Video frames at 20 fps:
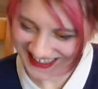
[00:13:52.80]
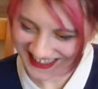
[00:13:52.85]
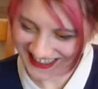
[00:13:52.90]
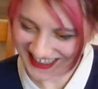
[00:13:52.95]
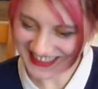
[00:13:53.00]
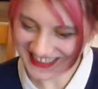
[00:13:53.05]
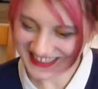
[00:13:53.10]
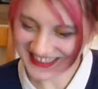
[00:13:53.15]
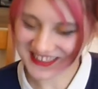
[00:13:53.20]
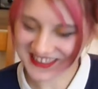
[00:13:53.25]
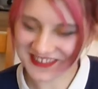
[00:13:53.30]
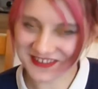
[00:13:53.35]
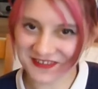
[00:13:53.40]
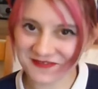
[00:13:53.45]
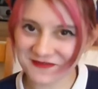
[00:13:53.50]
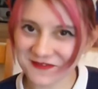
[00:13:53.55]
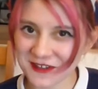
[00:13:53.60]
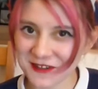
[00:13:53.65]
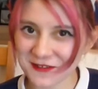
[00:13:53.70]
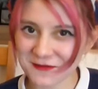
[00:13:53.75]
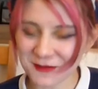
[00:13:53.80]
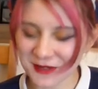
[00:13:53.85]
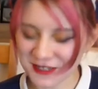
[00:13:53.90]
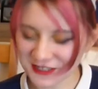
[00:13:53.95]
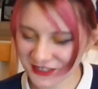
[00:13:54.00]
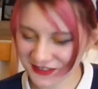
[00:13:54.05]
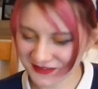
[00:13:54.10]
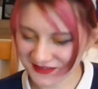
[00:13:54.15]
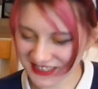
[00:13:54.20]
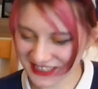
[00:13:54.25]
Let's not read
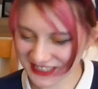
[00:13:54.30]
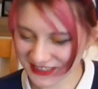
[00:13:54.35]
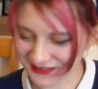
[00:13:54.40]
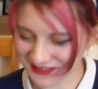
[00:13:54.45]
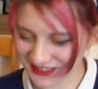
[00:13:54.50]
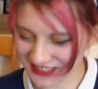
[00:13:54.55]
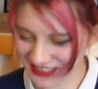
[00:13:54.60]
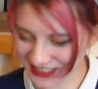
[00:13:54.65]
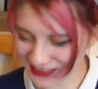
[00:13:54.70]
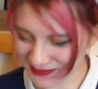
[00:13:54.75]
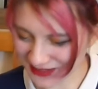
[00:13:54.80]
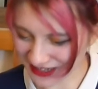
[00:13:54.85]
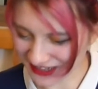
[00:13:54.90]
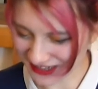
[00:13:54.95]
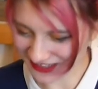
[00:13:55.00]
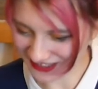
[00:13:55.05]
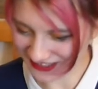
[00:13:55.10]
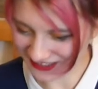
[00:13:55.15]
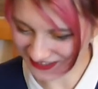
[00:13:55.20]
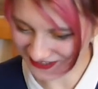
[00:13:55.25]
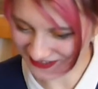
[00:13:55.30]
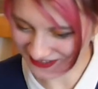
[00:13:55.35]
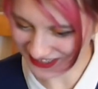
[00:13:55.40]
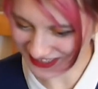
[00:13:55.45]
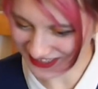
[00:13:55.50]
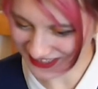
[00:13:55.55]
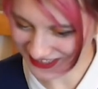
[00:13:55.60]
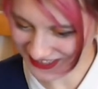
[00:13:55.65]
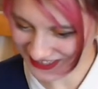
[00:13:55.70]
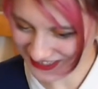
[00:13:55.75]
much of this one, it's a bit hard to
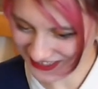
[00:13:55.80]
read.